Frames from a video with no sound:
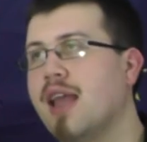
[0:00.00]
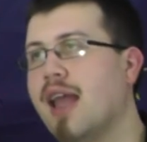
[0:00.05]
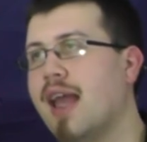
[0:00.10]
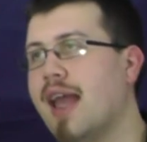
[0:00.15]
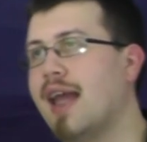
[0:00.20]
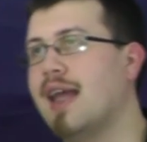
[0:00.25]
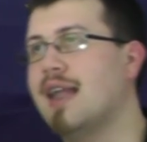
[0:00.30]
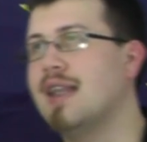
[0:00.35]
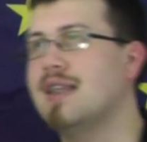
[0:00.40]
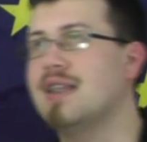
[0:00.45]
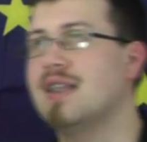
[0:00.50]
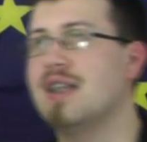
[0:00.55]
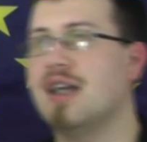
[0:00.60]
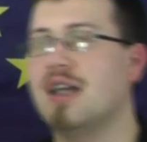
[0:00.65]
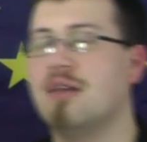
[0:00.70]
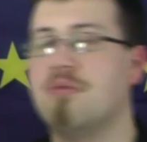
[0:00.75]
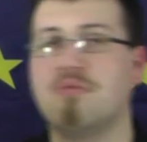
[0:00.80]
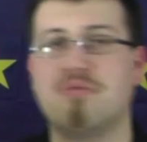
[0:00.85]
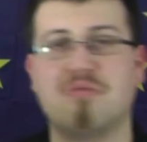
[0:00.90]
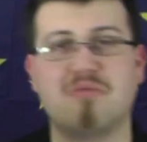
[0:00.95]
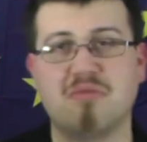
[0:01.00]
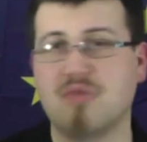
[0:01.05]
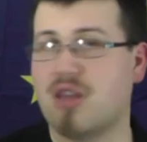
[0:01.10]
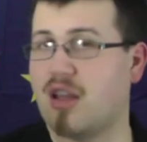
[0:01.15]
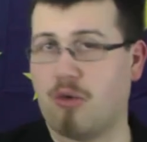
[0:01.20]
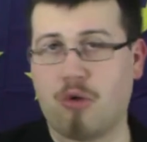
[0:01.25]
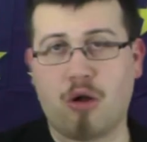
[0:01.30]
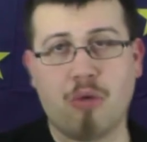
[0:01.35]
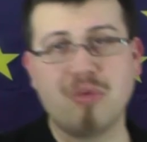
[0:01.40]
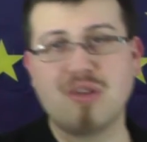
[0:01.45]
And the
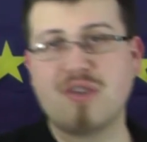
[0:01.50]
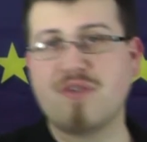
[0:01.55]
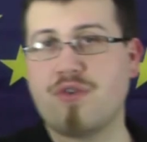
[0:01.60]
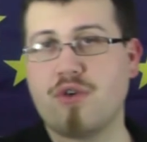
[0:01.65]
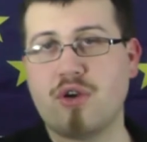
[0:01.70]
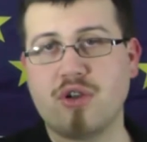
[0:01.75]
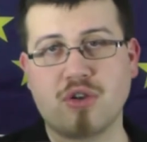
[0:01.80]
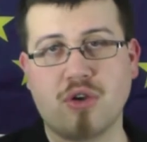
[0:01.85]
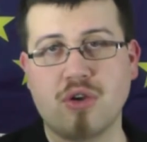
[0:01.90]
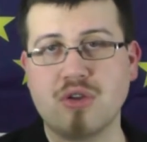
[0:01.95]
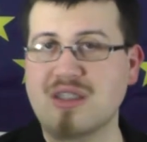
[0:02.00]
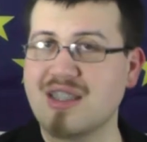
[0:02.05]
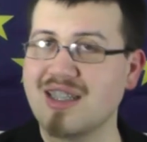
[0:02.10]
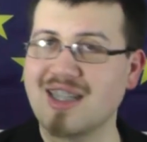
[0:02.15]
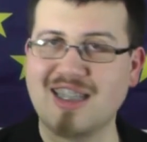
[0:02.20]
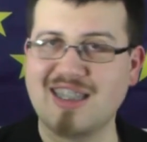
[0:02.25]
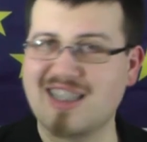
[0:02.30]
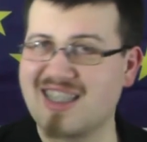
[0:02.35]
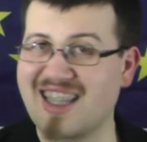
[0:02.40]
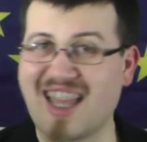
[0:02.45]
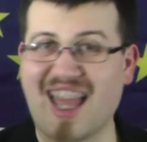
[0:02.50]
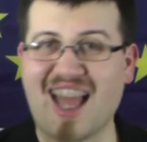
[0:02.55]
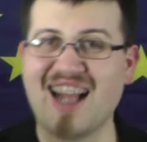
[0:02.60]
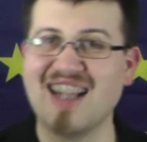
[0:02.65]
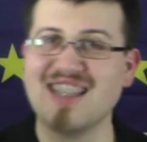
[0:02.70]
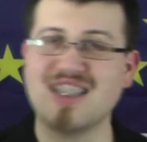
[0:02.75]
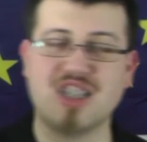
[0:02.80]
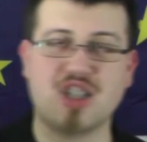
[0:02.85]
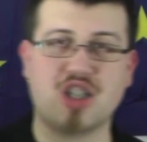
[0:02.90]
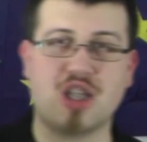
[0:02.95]
Romans fought also against
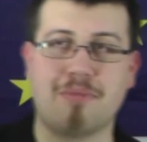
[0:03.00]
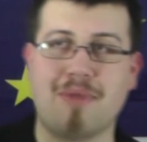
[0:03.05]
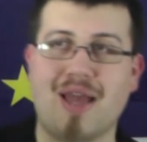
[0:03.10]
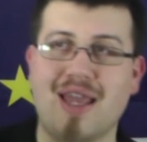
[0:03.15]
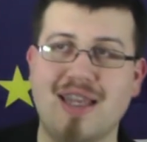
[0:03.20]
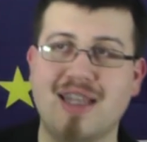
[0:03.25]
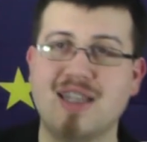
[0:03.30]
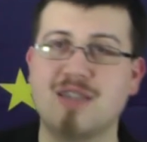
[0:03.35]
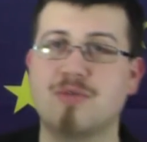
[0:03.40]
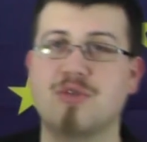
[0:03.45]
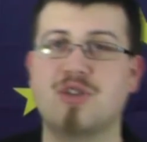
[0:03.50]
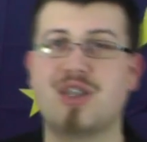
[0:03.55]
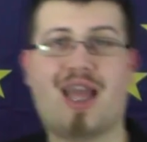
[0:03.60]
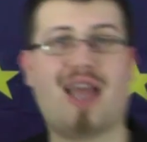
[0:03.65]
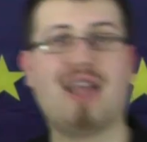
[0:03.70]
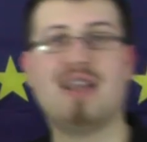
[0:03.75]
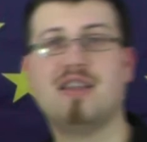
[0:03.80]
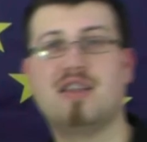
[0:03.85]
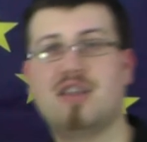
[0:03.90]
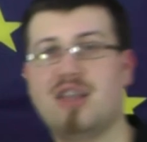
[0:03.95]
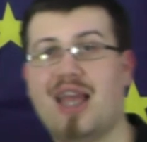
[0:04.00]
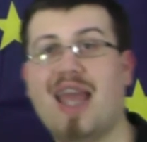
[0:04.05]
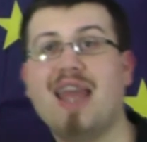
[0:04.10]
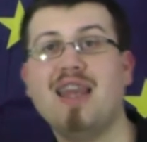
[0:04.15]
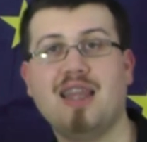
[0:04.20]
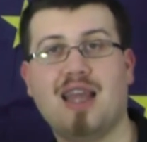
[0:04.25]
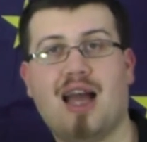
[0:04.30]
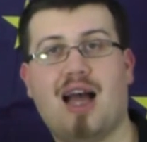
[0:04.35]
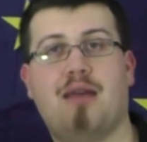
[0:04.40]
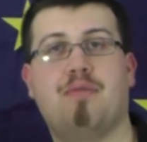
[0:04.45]
Celts and Germanics which hadn't
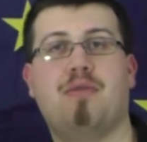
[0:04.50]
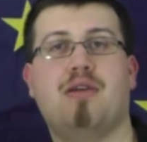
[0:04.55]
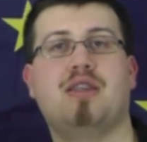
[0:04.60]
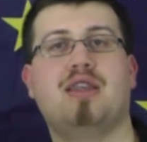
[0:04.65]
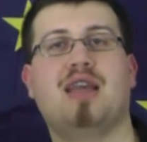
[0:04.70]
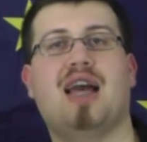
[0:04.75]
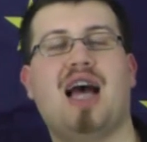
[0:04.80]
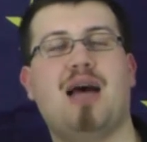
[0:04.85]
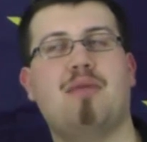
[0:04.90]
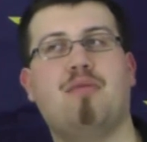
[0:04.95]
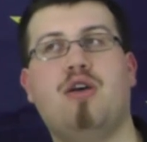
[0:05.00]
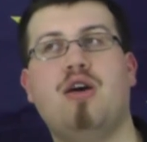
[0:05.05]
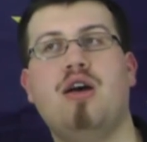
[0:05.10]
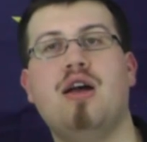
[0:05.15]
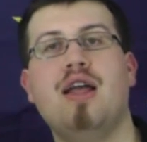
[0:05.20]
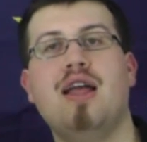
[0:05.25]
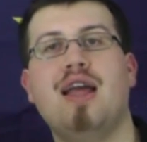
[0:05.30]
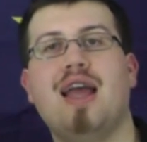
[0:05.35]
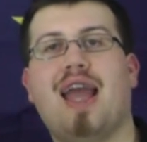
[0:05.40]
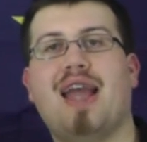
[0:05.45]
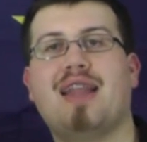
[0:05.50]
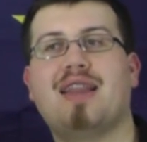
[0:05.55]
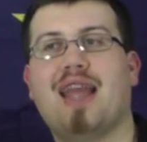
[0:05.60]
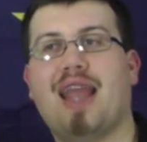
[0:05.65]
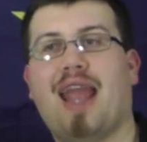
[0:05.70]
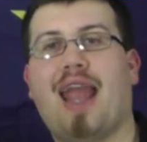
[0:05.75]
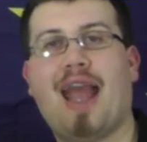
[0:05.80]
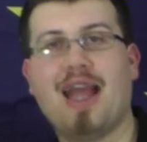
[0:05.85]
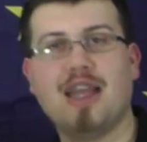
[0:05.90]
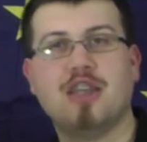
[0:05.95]
any body armor, and they
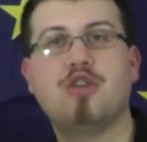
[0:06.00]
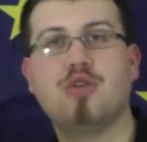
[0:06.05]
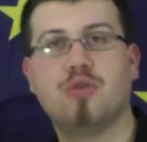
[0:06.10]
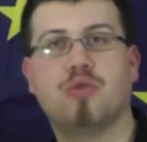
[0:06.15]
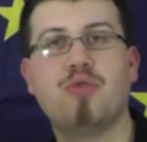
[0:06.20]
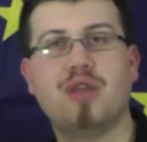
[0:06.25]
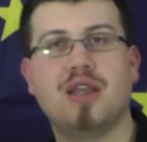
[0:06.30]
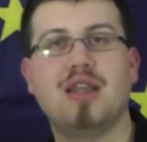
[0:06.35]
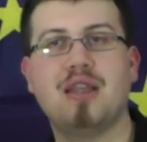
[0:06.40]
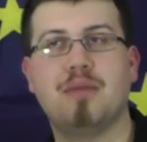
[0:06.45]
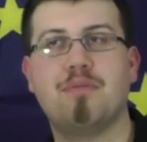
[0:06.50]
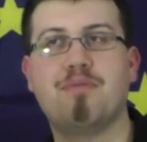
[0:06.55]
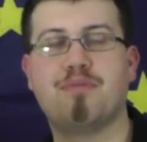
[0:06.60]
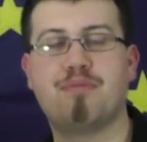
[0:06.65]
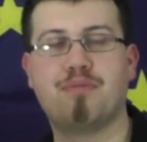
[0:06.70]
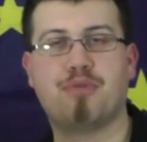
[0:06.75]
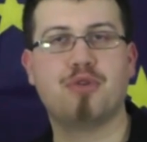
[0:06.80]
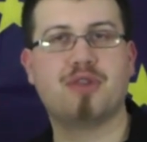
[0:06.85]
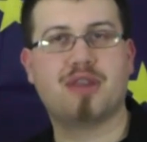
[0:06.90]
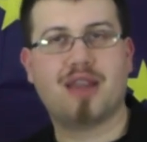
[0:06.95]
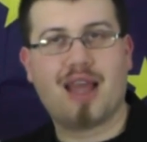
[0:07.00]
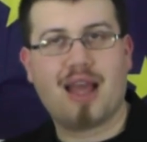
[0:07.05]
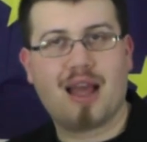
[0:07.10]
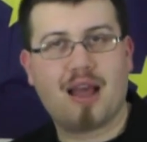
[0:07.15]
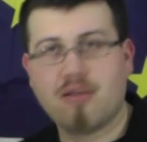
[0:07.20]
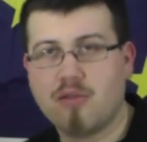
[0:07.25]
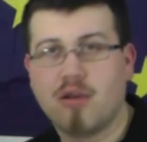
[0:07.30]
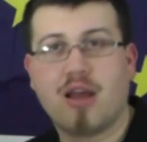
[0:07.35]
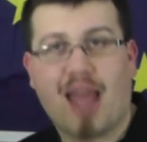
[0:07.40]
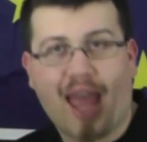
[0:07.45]
had to really put their
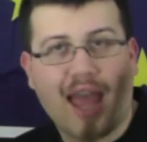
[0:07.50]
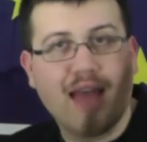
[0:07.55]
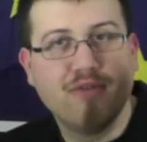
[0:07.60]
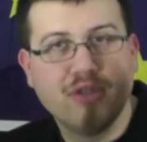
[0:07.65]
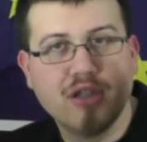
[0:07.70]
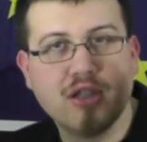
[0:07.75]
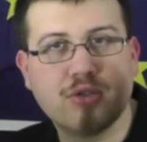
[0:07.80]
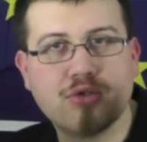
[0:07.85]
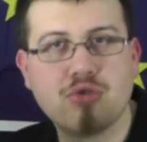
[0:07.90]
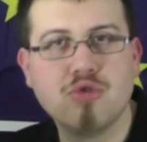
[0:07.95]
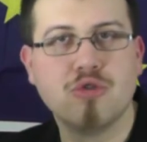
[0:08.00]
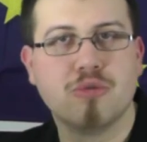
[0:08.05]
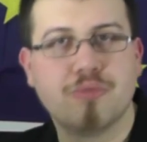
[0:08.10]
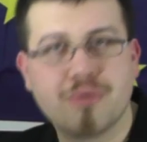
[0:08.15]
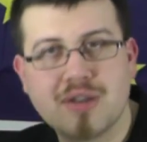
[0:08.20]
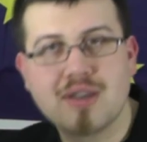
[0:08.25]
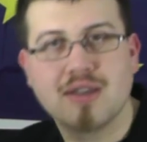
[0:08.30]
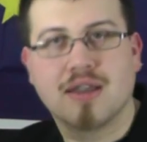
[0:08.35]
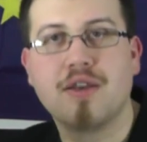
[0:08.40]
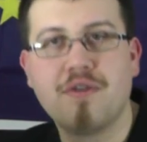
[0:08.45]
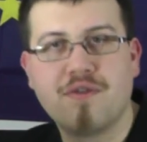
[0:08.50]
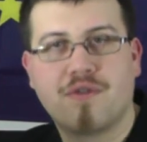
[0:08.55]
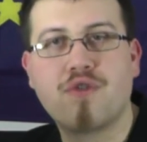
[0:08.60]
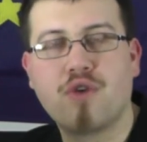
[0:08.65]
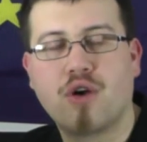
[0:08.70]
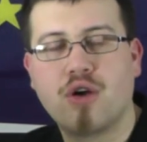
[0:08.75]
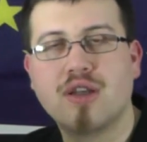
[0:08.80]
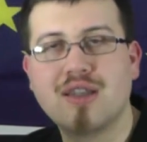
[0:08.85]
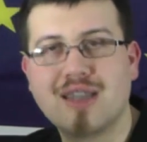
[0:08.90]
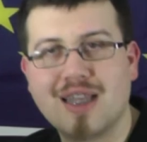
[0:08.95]
heavy troops in
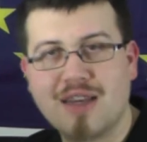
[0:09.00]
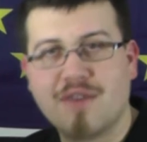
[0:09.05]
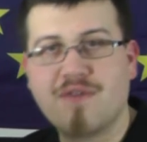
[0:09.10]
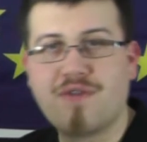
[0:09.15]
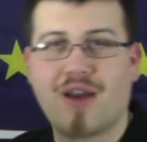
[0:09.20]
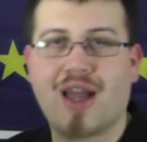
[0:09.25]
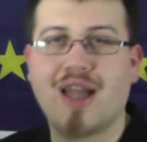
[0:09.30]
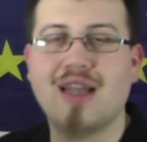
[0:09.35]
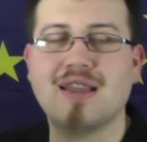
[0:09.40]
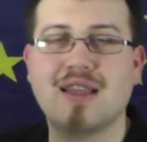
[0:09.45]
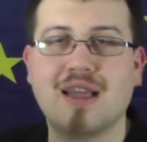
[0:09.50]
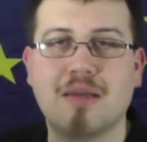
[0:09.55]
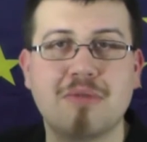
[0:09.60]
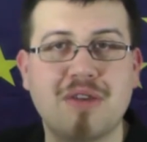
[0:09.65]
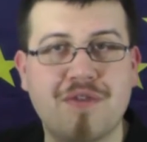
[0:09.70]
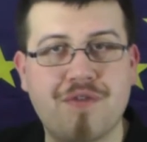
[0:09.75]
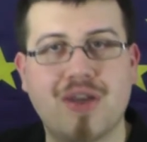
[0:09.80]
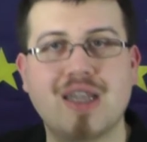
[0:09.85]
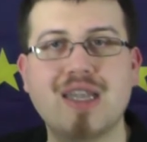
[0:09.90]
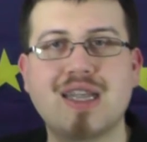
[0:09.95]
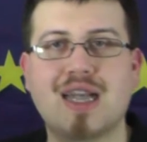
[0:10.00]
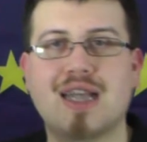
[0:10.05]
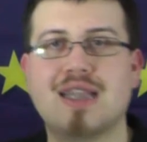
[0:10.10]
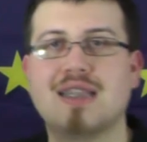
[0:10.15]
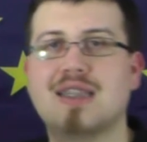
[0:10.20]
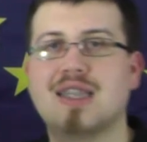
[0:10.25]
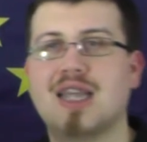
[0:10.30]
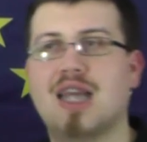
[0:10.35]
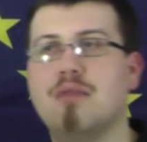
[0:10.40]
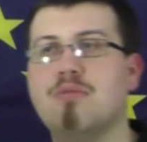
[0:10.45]
front and fight them, defend
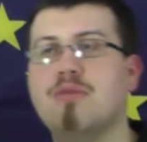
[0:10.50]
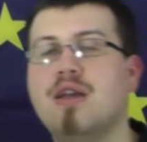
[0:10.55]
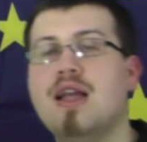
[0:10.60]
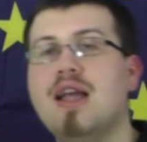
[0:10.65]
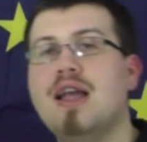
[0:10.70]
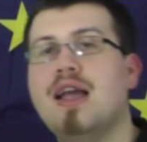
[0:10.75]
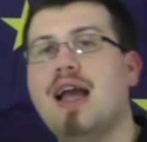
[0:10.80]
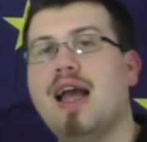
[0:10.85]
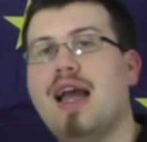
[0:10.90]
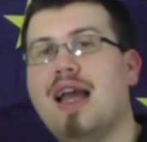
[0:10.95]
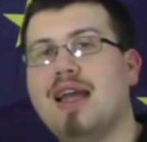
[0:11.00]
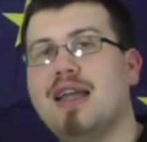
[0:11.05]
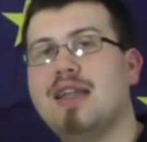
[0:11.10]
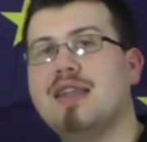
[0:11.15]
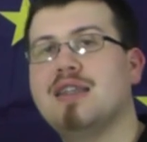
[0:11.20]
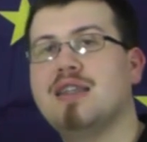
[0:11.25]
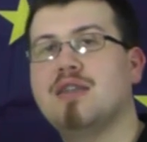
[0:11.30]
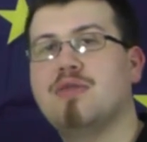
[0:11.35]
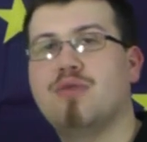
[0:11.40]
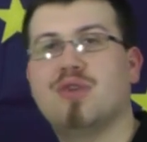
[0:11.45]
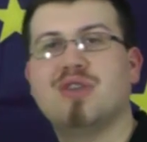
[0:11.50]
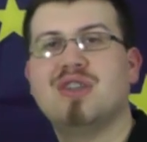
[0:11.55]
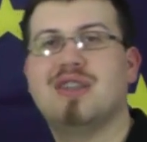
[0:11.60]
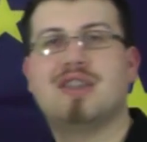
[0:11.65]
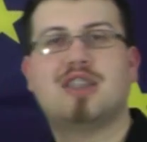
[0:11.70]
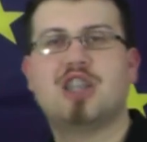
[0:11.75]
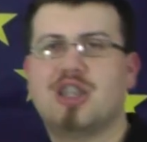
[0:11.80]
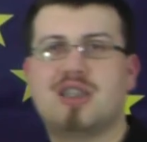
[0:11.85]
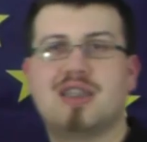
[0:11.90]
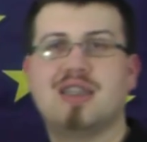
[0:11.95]
against them, and it wasn't
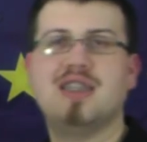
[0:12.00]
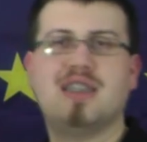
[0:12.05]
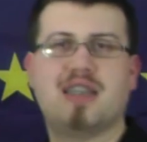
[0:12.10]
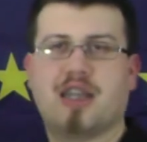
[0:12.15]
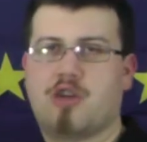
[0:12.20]
just easy.